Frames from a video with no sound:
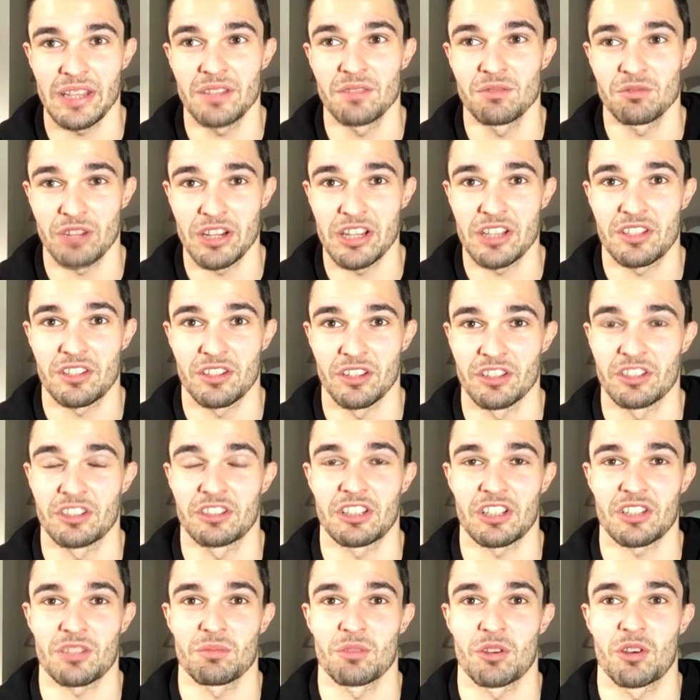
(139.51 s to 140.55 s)
in research, it
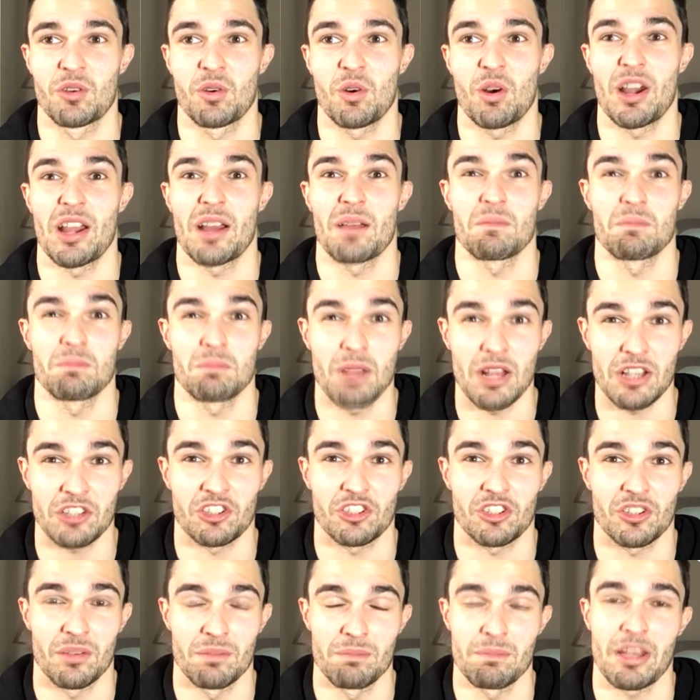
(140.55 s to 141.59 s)
doesn't require
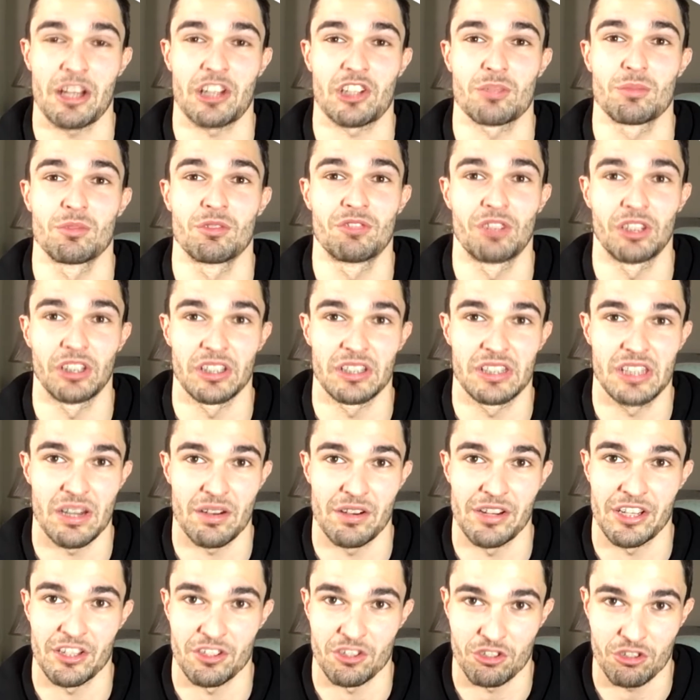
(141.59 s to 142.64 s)
much maximal
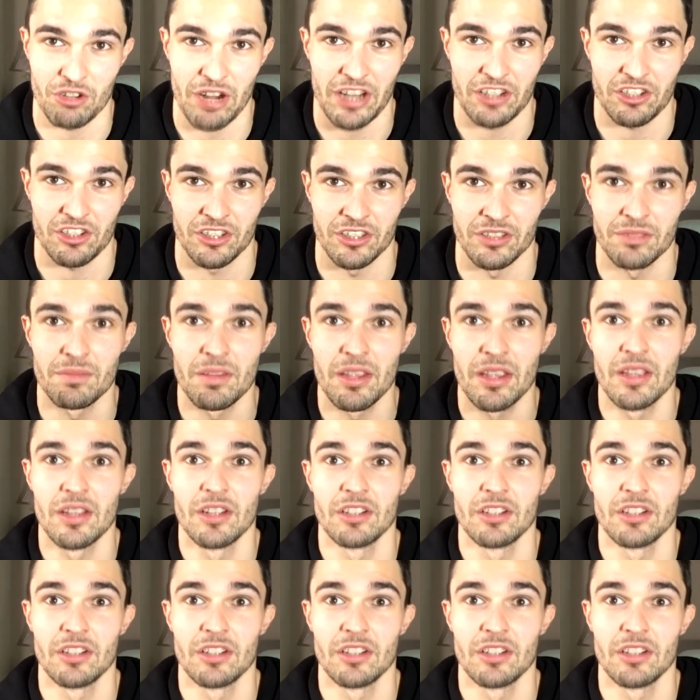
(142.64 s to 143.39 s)
voluntary contraction